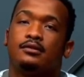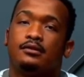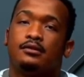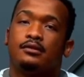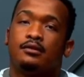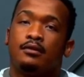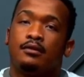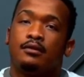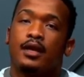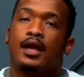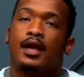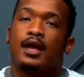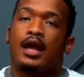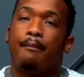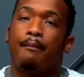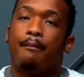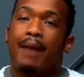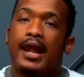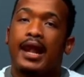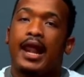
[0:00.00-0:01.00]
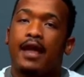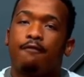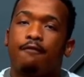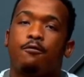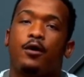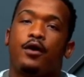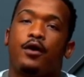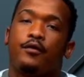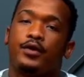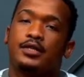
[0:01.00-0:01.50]
Yeah, I'm alive
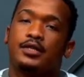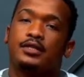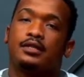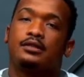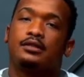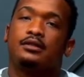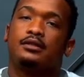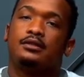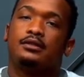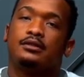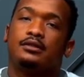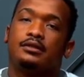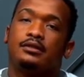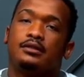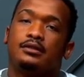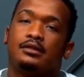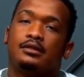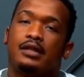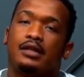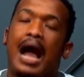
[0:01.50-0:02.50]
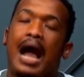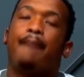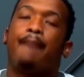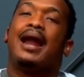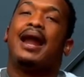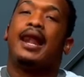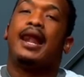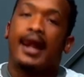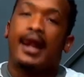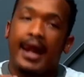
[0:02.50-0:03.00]
for a reason. I'm
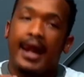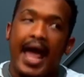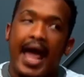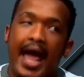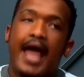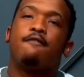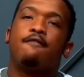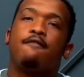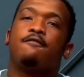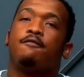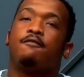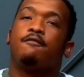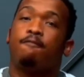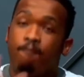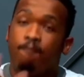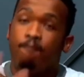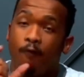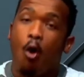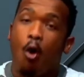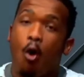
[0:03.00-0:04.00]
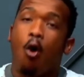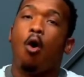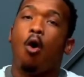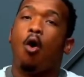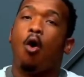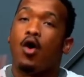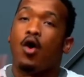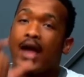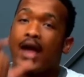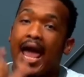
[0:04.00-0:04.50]
alive
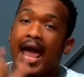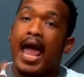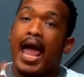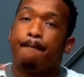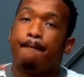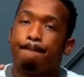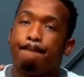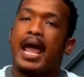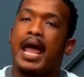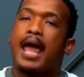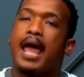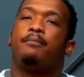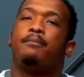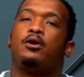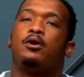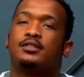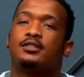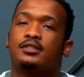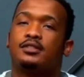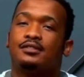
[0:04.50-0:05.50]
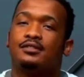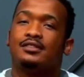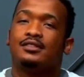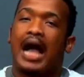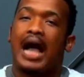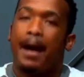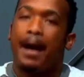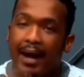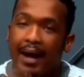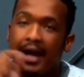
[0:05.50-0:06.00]
for a purpose.
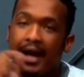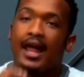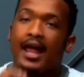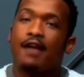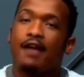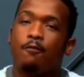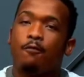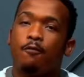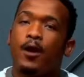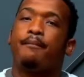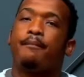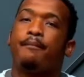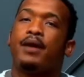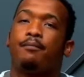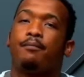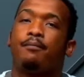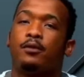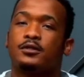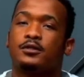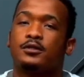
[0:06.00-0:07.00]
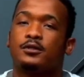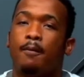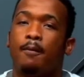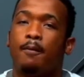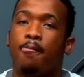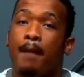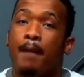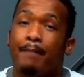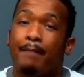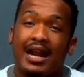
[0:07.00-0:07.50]
I'm alive for a purpose.
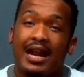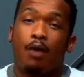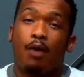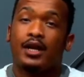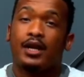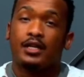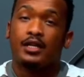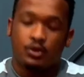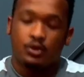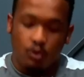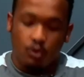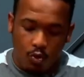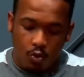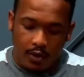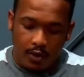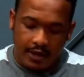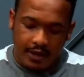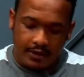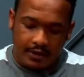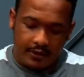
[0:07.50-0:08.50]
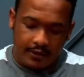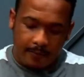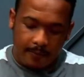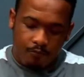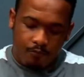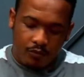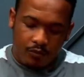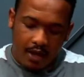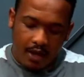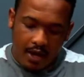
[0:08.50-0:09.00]
But I want us to look at
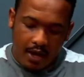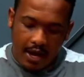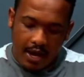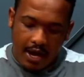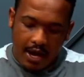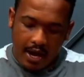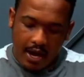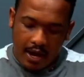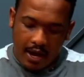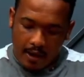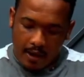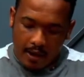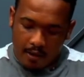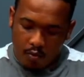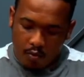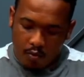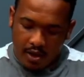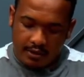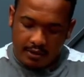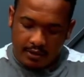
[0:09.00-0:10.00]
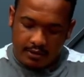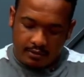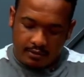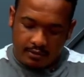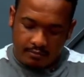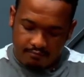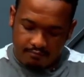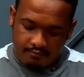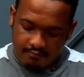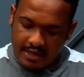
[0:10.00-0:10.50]
what
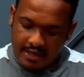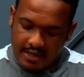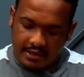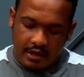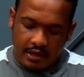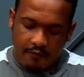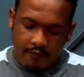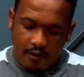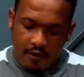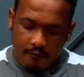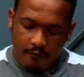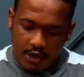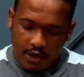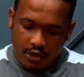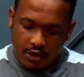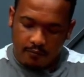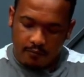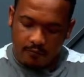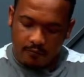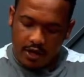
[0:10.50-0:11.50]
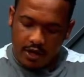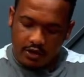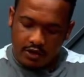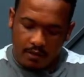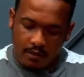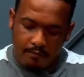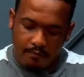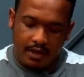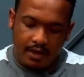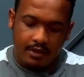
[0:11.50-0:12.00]
there's a different
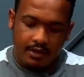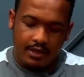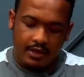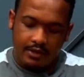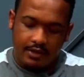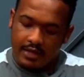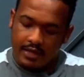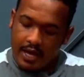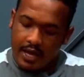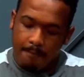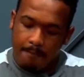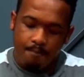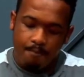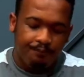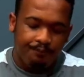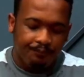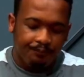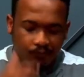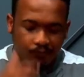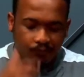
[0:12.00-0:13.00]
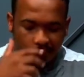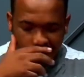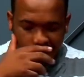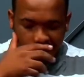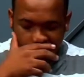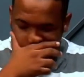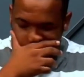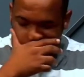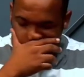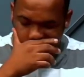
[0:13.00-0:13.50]
version, but it's the same
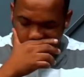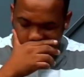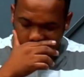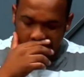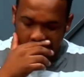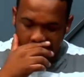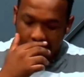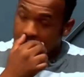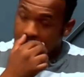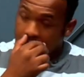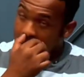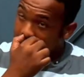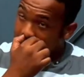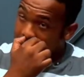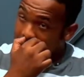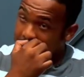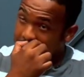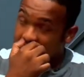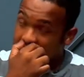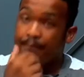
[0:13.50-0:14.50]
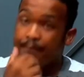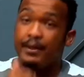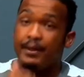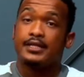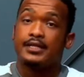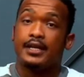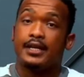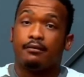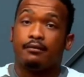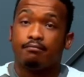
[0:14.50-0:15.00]

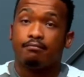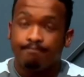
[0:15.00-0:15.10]
TPT,